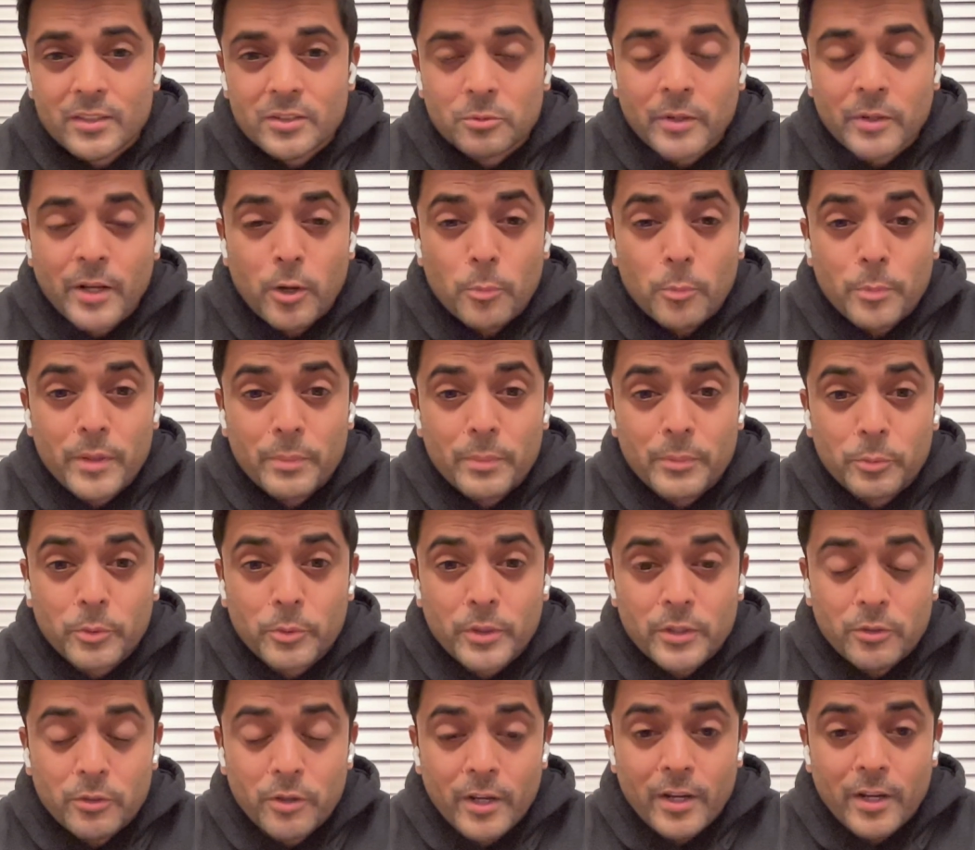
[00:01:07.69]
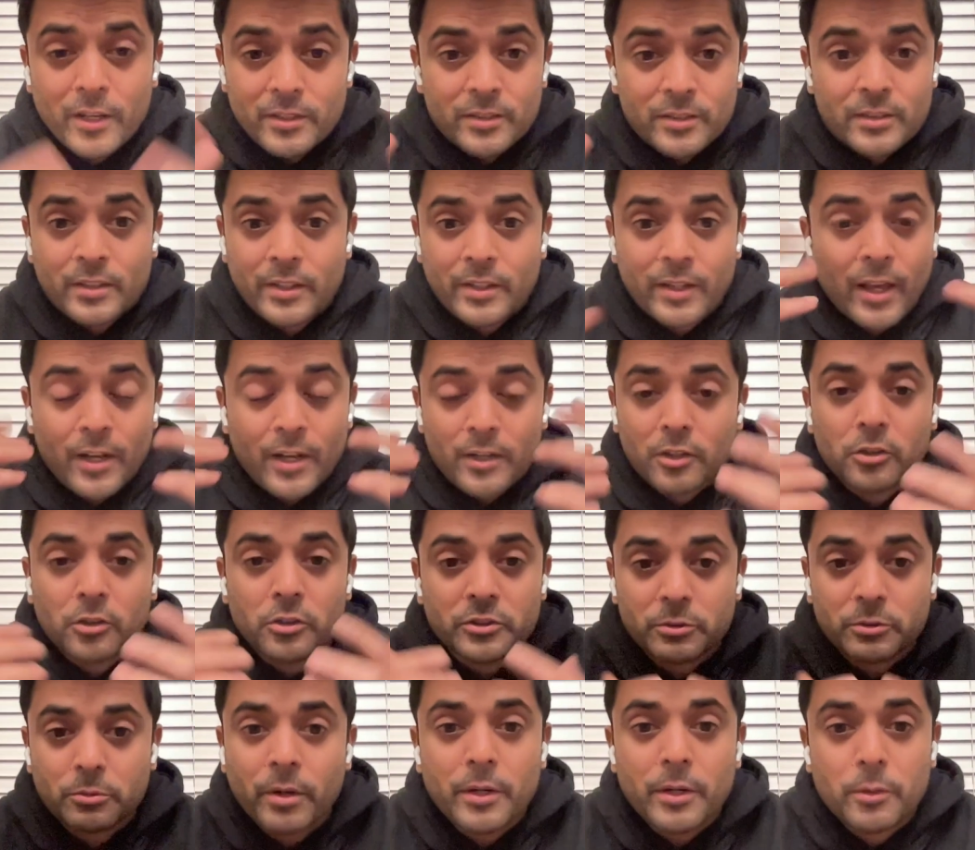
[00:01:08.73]
So when I opened up the window, I was just like had to
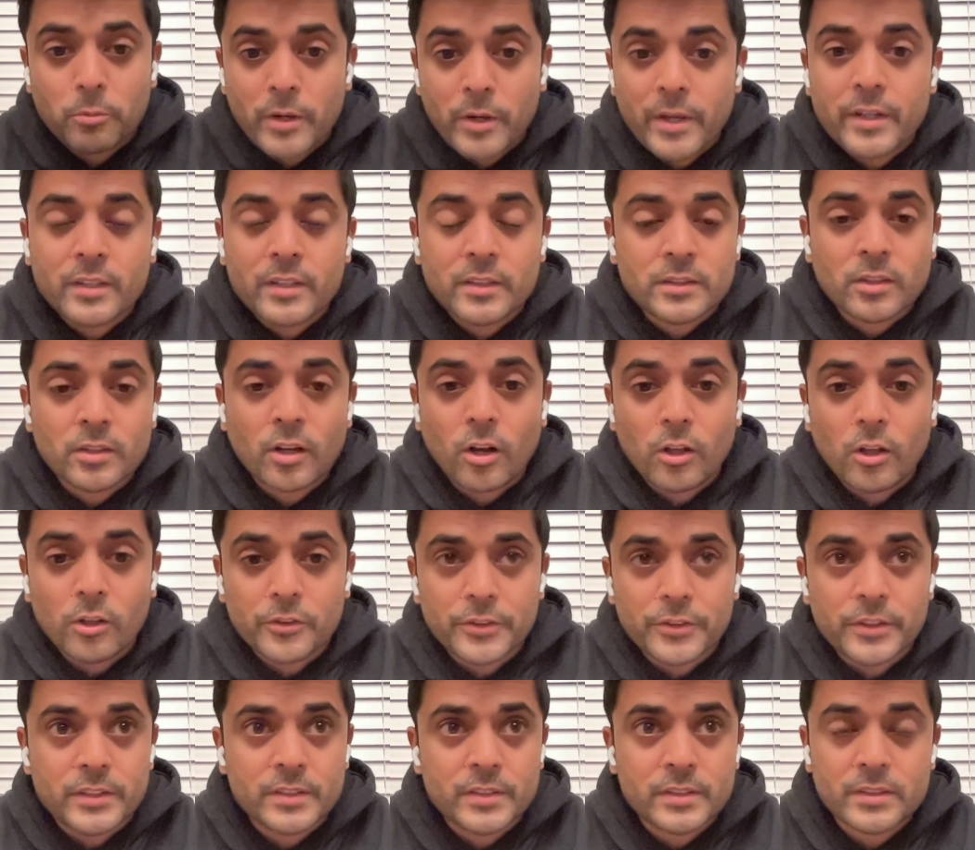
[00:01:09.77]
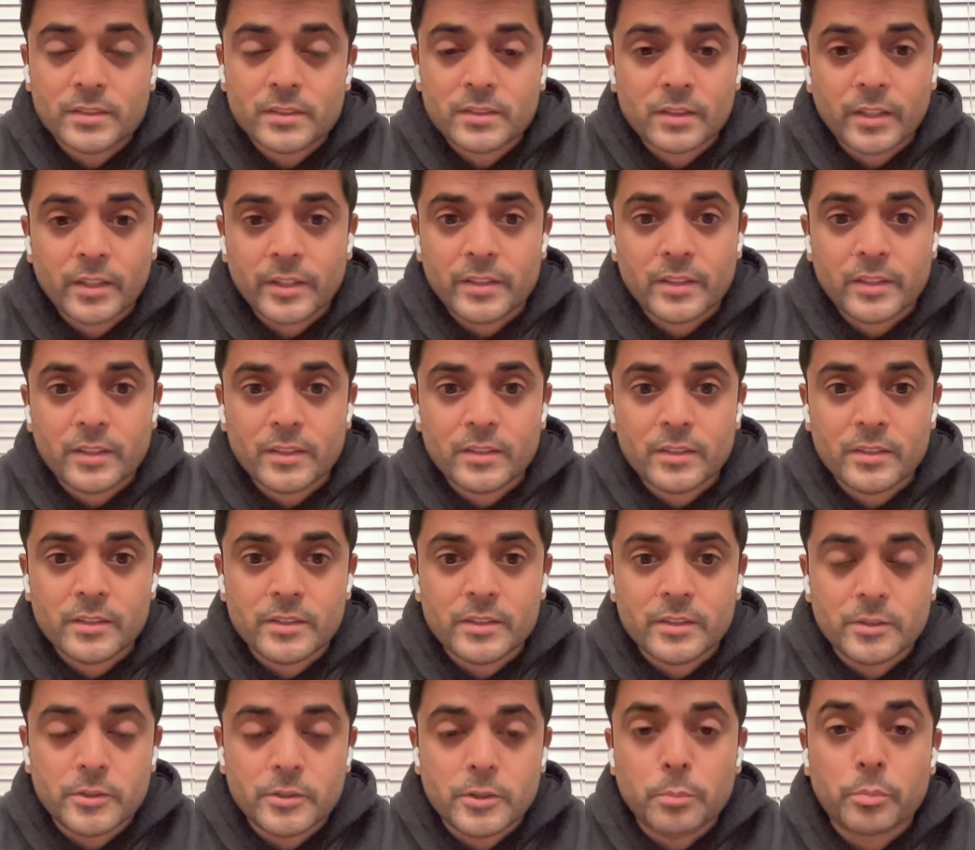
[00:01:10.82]
close it right away because all this like
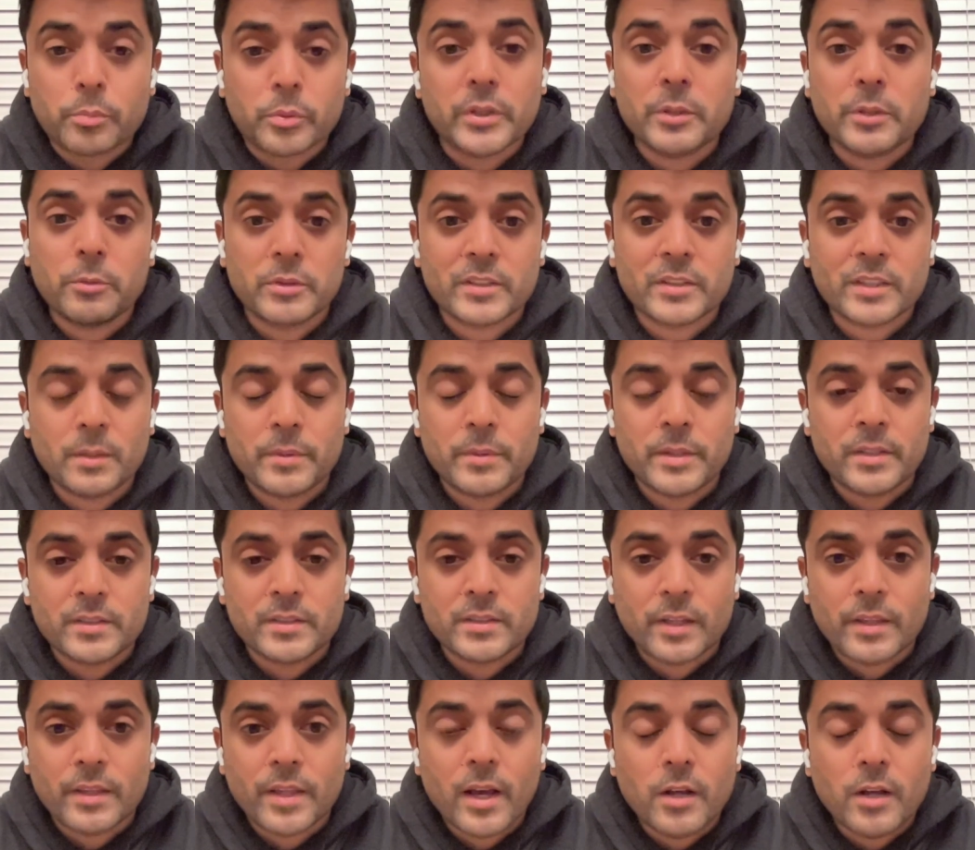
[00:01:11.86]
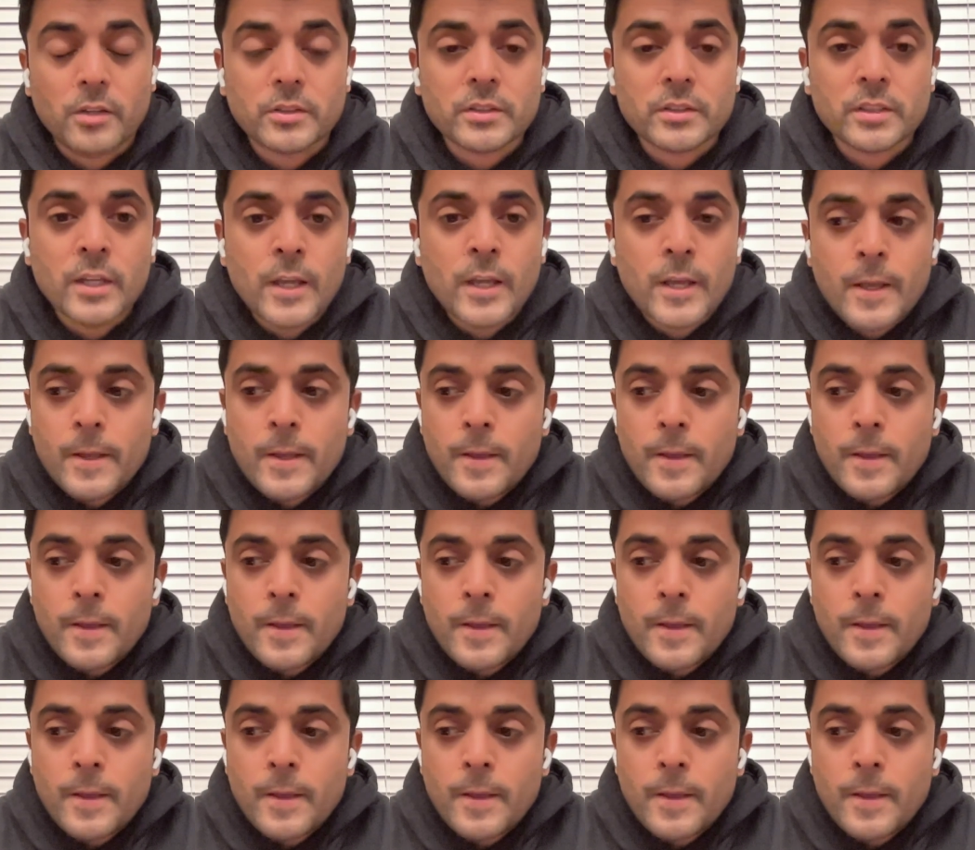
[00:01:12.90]
debris was coming inside the house.